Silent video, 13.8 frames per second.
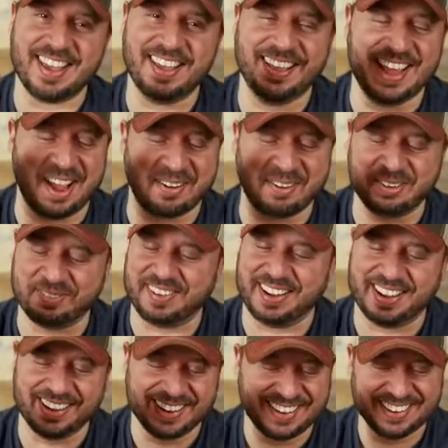that would
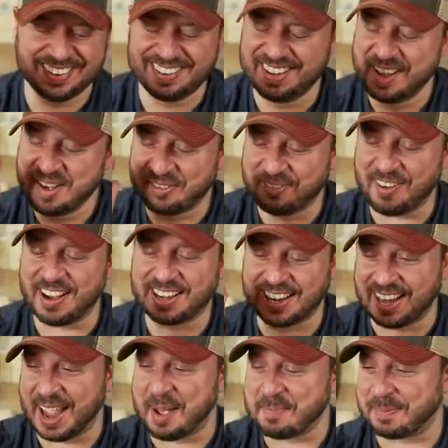be
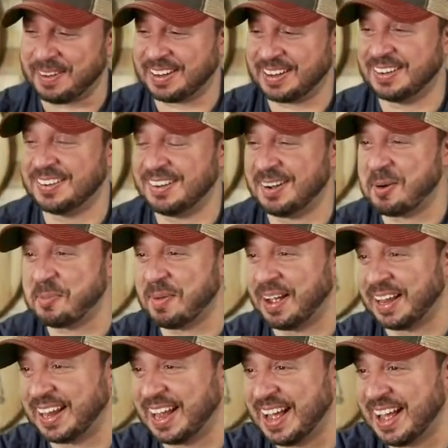fucking epic. Oh
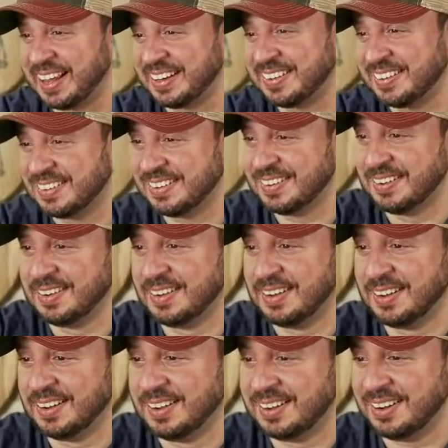my god.
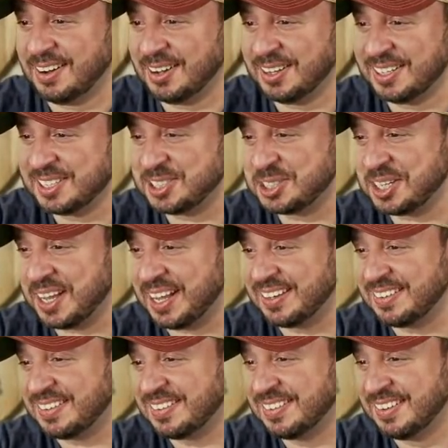Holy
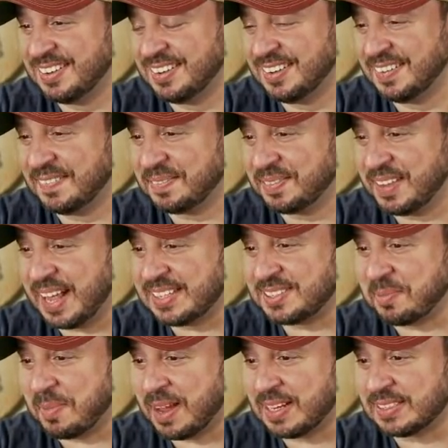shit. That's
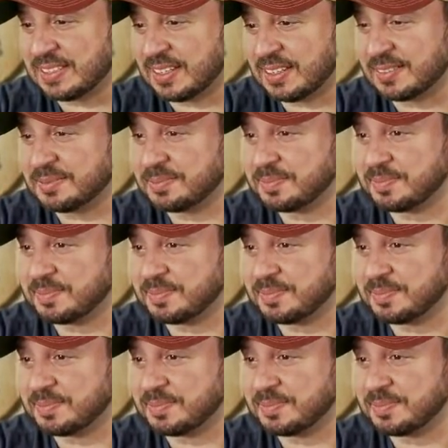amazing.